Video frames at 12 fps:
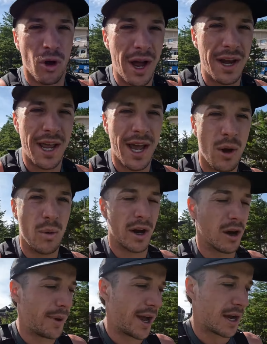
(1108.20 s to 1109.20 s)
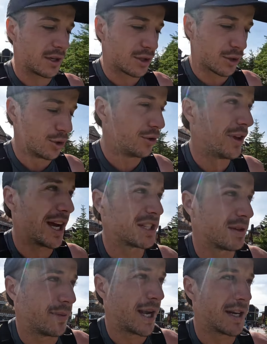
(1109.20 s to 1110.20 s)
right now we're about
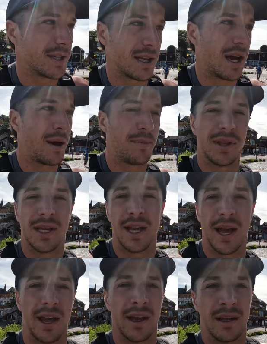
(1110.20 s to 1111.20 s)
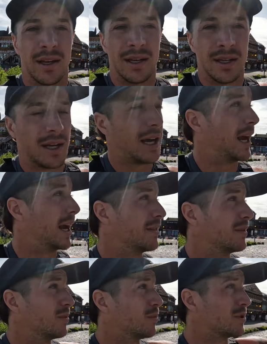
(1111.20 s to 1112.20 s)
2000 meters up in the air
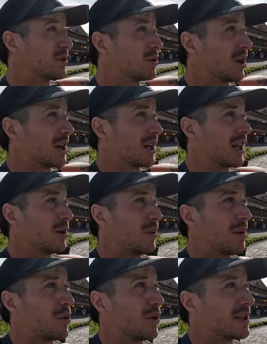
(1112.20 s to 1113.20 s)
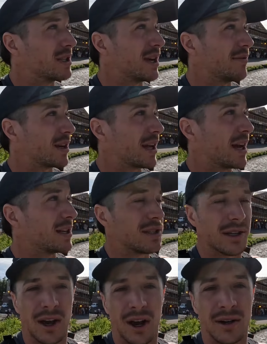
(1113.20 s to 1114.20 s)
and we've still got another 1.7
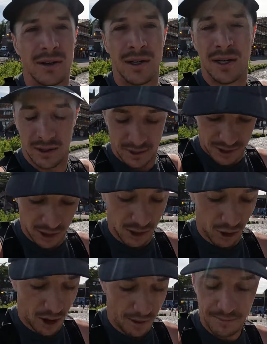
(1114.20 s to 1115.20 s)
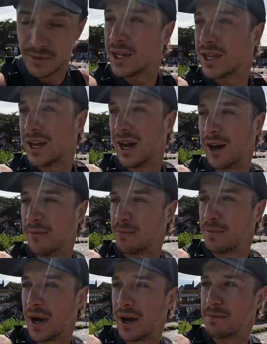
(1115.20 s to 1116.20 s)
k's to go to climb
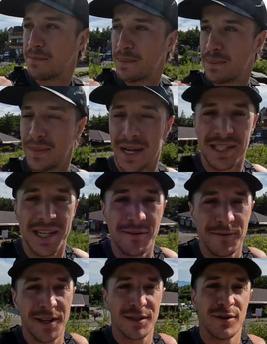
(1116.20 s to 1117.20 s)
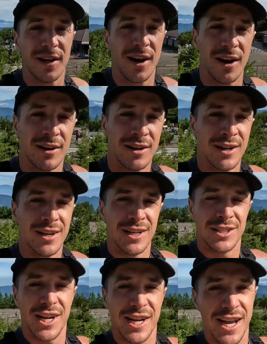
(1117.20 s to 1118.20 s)
um, but that's it for this video
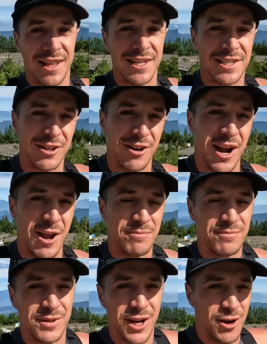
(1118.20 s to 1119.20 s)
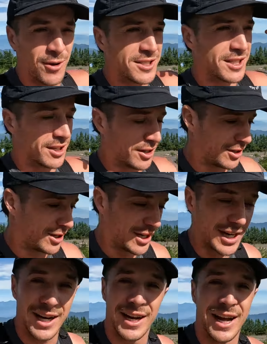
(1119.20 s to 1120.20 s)
check out the instagram you know what to do
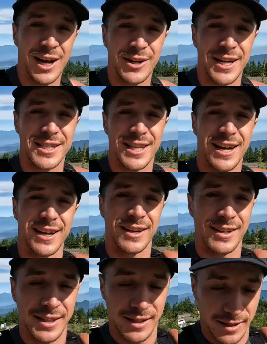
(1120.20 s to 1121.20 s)
and uh, i'll catch you later